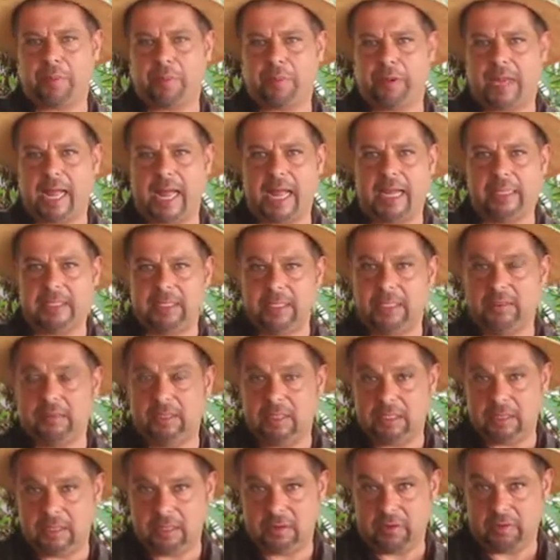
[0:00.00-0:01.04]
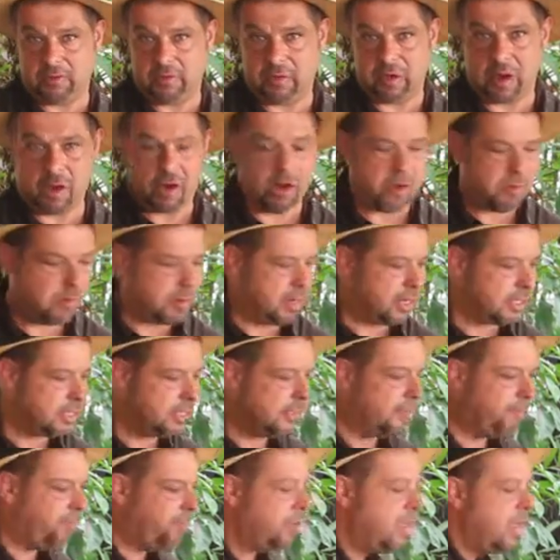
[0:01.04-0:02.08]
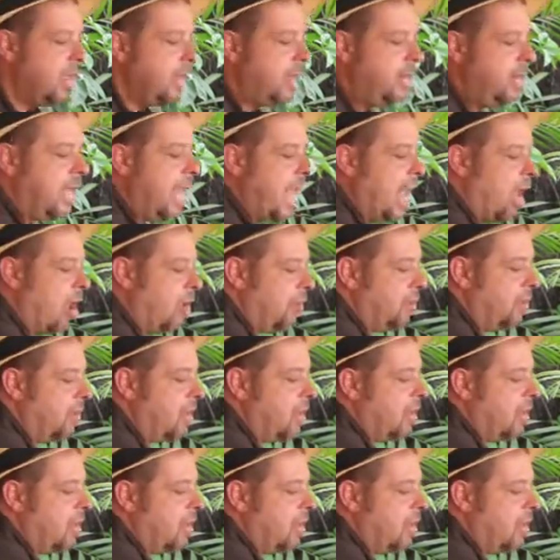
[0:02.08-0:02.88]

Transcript: plants in this environment. Now,